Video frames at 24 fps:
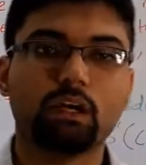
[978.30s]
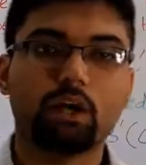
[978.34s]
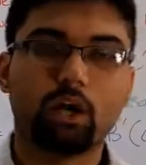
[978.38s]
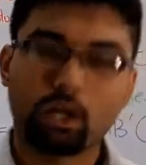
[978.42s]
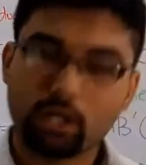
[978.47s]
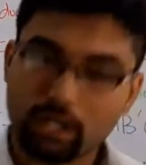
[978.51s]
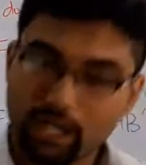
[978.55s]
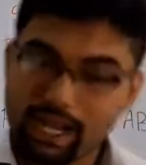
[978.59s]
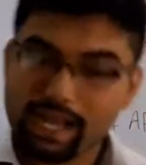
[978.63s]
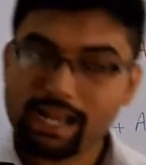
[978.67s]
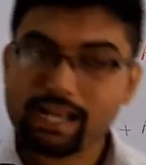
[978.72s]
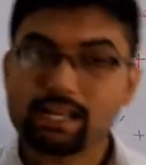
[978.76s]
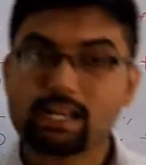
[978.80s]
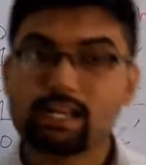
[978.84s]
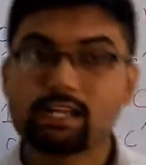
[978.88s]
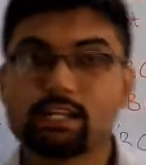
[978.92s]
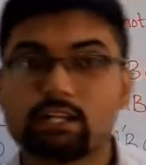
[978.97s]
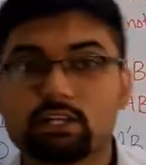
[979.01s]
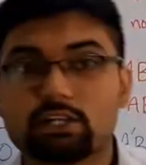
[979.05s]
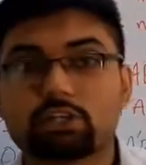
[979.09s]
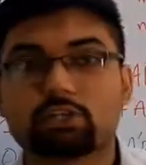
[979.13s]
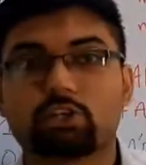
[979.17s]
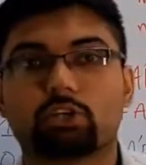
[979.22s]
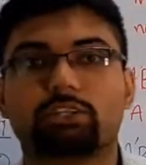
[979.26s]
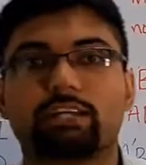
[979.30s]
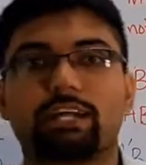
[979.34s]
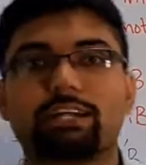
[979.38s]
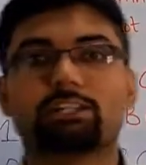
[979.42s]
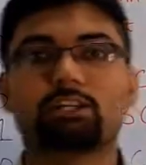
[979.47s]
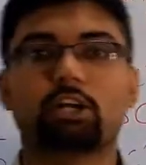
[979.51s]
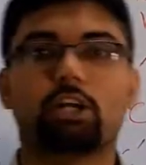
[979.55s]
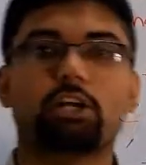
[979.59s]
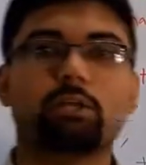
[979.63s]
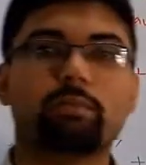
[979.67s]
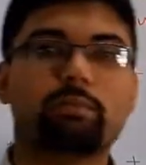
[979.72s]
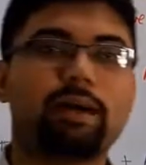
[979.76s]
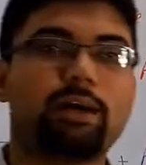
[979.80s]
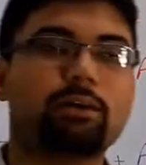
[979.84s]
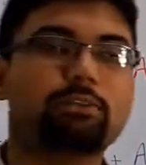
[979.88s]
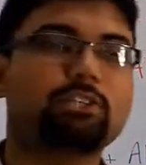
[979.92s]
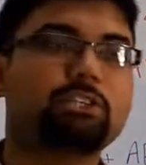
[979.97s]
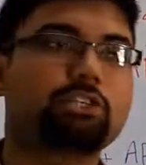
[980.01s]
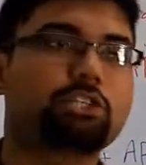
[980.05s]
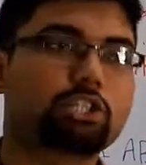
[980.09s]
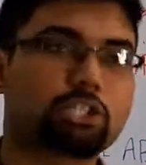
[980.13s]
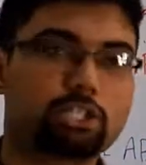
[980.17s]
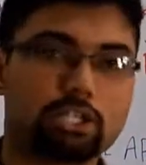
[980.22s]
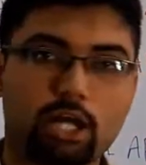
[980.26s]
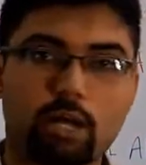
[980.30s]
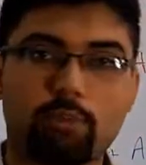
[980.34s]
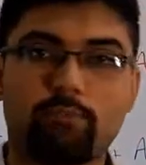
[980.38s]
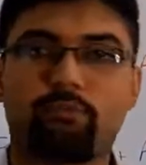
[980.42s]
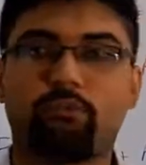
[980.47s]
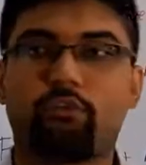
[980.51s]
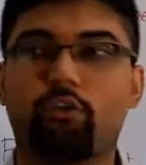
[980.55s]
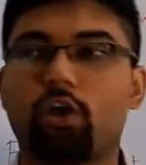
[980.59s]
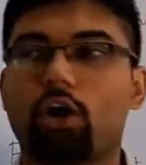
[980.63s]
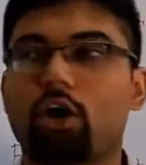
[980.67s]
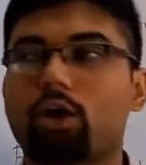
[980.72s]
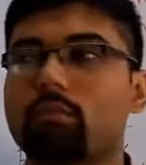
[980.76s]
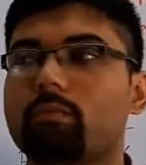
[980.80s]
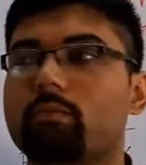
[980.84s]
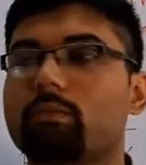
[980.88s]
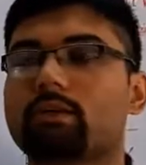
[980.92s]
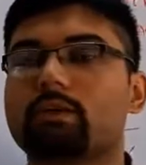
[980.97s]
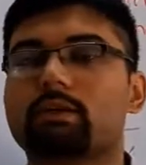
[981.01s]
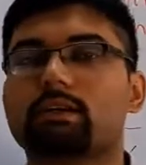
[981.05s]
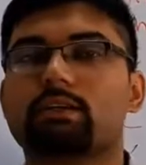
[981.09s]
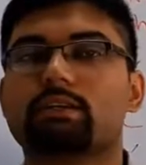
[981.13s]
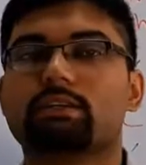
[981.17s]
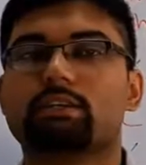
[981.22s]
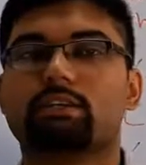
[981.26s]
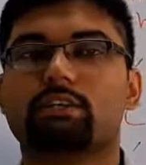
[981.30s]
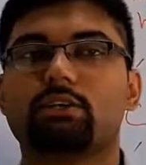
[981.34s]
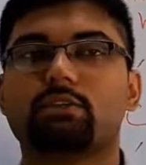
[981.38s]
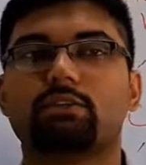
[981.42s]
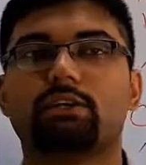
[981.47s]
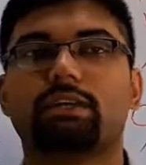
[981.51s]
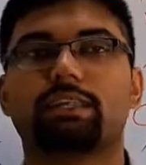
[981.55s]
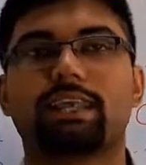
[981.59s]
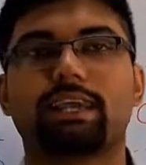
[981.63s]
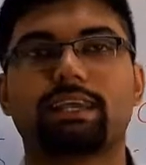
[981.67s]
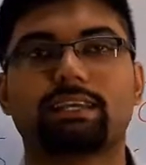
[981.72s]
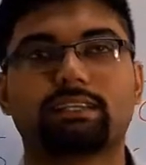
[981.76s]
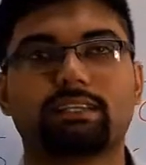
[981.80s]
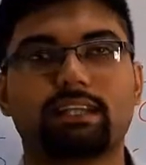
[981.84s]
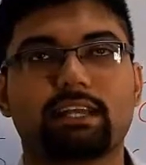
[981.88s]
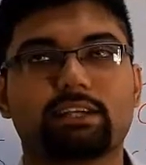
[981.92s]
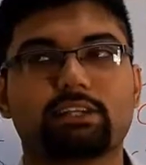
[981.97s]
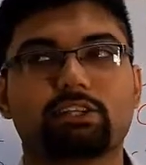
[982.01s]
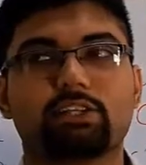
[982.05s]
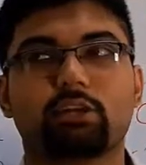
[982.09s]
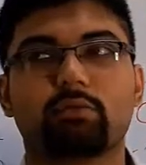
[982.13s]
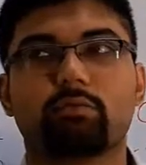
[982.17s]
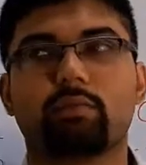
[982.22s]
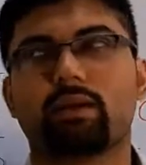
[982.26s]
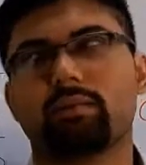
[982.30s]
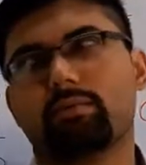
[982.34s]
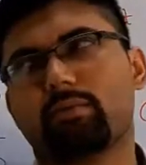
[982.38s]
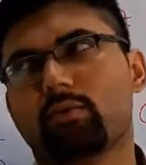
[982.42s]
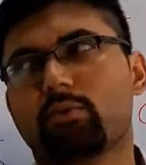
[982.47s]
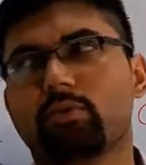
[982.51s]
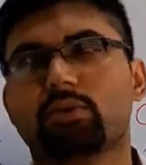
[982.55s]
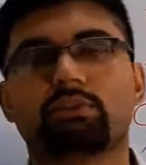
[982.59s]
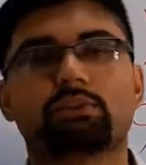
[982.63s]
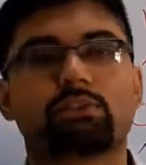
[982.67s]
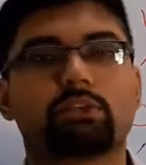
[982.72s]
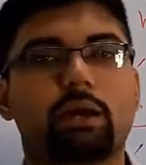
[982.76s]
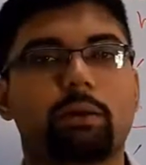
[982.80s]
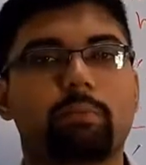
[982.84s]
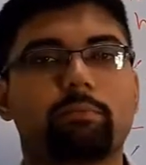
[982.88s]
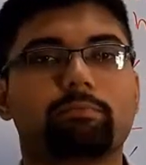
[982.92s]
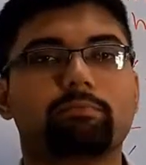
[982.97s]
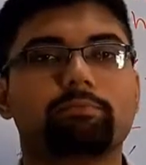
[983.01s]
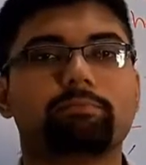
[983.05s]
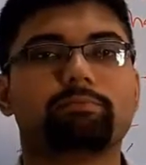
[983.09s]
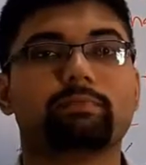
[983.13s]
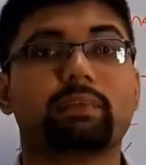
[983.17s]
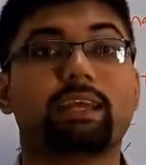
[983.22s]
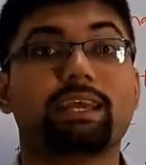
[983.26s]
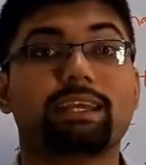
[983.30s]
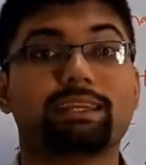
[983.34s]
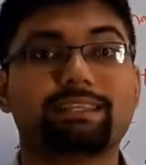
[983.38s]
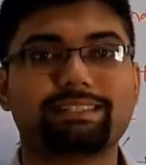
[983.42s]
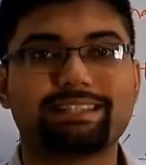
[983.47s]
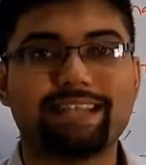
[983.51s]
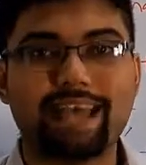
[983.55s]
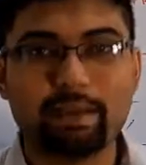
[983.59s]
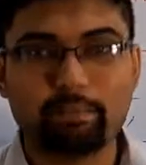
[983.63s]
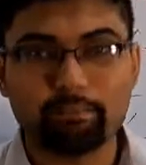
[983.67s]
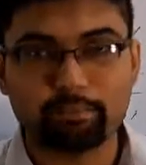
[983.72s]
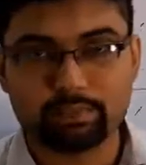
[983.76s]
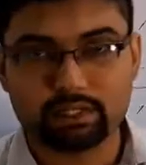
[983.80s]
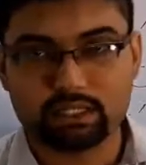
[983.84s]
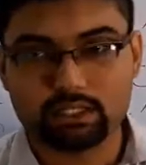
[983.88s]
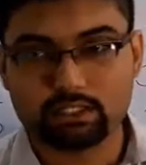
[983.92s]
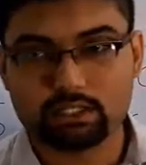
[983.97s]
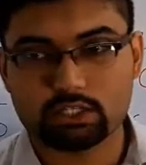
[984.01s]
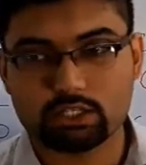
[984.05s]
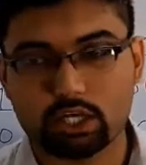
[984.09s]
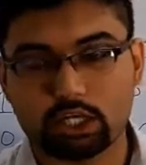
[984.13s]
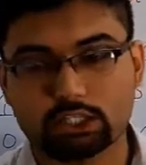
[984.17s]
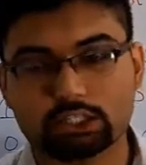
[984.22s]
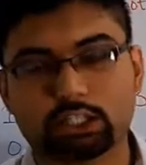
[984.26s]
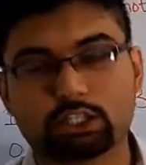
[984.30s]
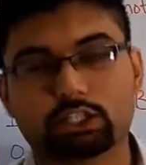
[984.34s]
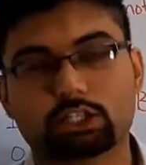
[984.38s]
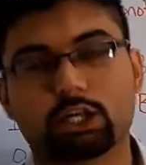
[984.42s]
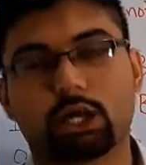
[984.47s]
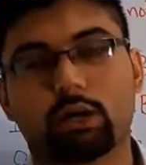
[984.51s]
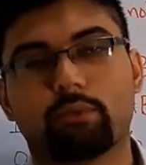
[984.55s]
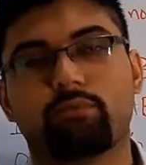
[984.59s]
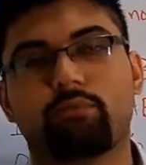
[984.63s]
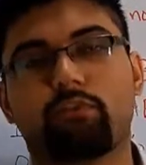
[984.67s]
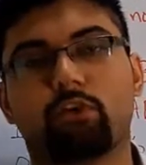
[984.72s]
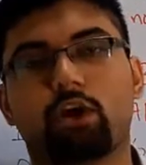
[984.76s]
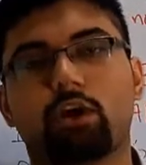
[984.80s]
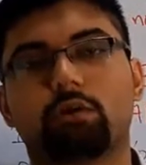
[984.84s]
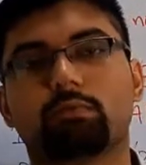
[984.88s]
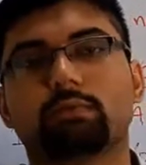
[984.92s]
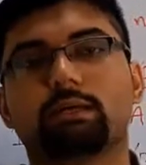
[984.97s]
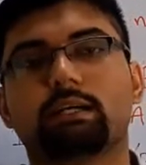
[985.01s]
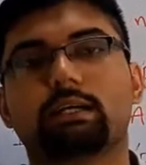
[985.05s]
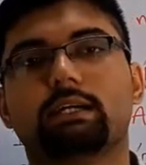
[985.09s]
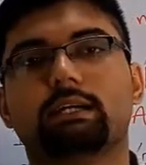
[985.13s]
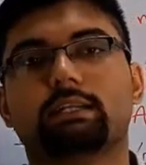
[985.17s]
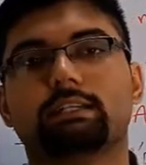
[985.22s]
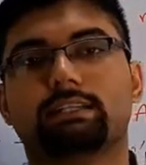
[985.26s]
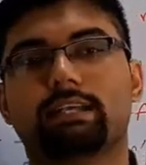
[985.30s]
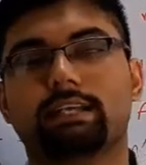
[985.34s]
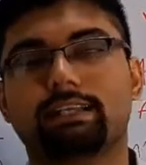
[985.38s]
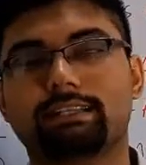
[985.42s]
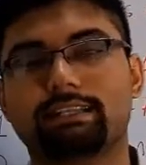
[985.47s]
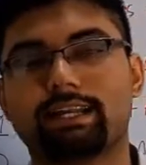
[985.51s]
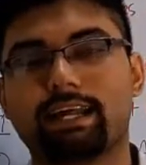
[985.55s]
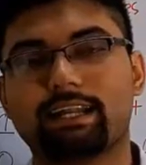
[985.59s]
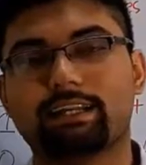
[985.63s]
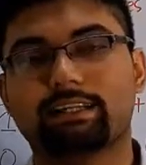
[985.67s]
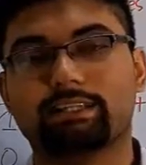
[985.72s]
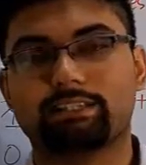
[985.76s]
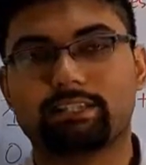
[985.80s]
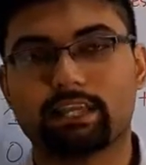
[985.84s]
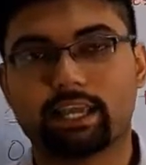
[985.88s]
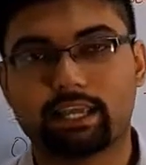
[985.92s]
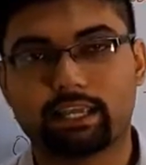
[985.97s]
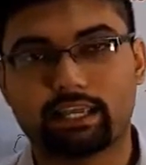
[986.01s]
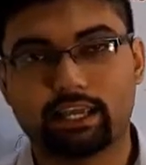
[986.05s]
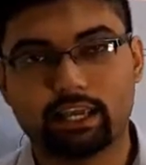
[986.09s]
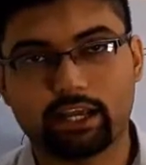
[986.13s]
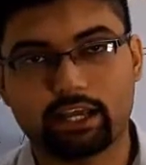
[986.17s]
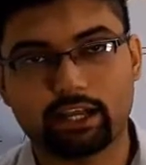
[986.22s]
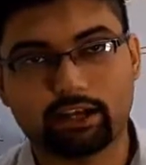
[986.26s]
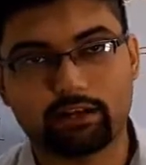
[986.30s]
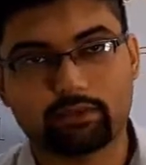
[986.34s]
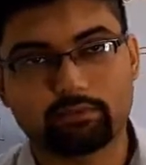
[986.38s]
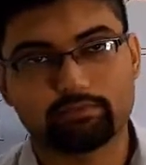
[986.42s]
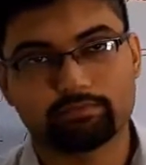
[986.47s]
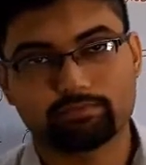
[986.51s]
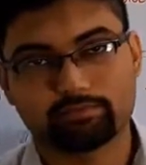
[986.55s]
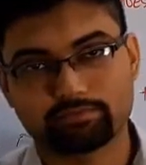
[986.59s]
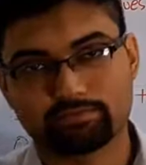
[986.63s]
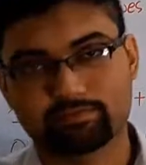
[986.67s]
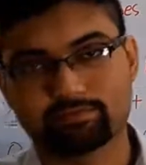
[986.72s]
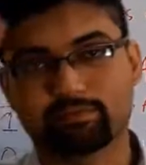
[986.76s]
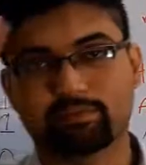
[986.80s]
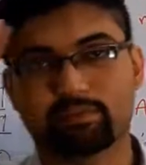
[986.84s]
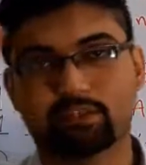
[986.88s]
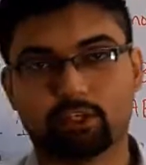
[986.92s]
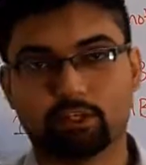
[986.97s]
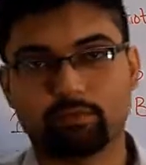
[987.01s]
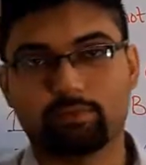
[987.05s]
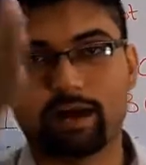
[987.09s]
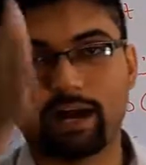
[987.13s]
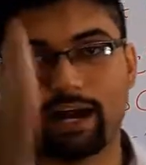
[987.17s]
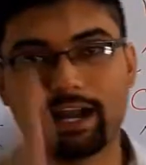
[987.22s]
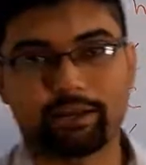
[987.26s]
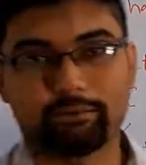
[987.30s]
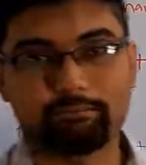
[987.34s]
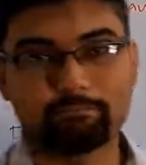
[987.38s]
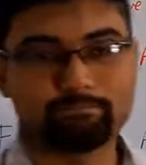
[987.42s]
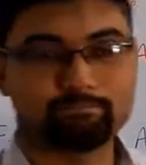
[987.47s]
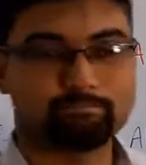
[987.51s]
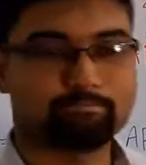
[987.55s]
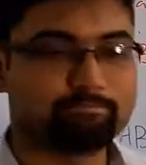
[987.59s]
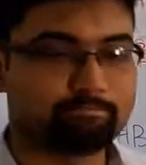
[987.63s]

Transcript: Alright, so that's all about the form. See you in the next lecture, maybe with some examples on the form. Till then, take care. Goodbye.